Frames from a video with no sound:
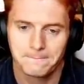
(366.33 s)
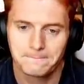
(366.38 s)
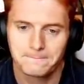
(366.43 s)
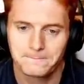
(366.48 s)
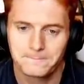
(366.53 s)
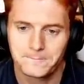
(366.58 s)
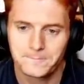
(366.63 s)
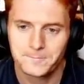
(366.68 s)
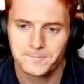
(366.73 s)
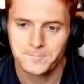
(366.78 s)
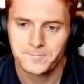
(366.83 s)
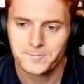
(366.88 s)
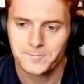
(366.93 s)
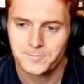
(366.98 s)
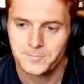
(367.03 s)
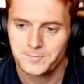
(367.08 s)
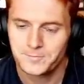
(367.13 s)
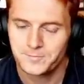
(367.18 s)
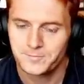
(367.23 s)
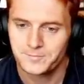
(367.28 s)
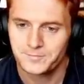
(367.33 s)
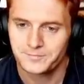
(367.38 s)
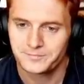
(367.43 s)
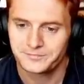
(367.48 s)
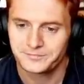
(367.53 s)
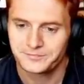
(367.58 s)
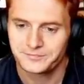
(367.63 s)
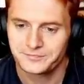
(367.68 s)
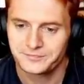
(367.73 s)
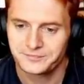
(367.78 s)

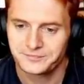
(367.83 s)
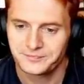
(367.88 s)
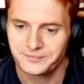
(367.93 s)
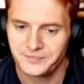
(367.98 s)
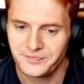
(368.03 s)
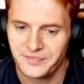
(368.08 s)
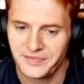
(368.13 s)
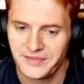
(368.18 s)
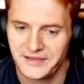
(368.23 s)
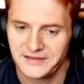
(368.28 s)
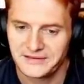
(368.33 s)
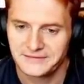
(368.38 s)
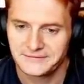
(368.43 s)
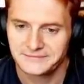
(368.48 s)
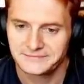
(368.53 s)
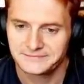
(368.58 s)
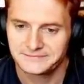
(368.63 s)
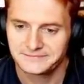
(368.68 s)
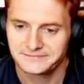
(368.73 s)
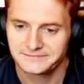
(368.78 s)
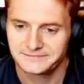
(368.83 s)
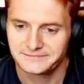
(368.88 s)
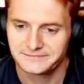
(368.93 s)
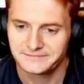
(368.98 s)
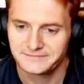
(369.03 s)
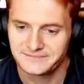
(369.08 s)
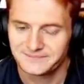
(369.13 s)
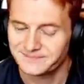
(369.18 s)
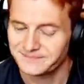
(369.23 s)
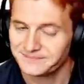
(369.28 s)

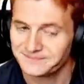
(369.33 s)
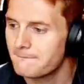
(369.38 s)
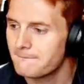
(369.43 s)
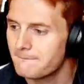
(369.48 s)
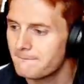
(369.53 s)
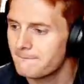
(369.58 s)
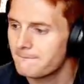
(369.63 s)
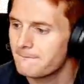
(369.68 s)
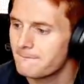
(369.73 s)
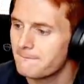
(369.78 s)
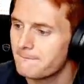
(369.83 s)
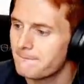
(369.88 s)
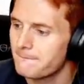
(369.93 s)
(silent)